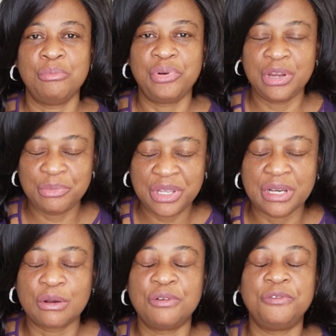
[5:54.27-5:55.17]
be
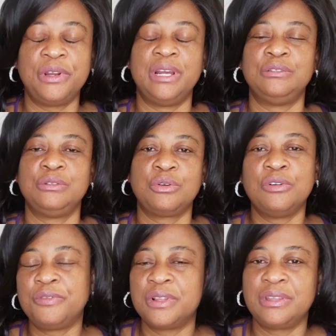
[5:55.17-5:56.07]
the comforter to
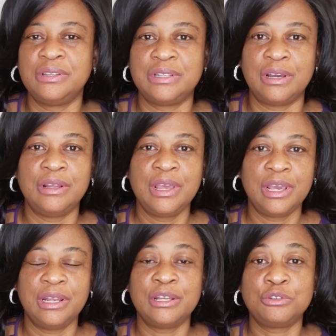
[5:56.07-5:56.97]
comfort things out
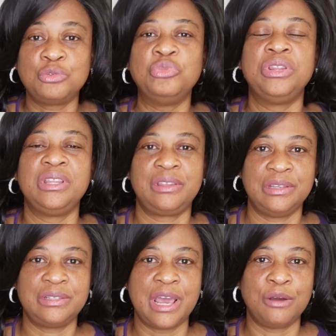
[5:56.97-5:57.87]
and then smoothing
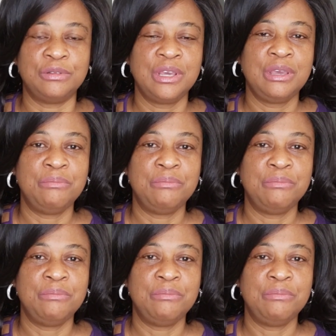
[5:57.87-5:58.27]
things out.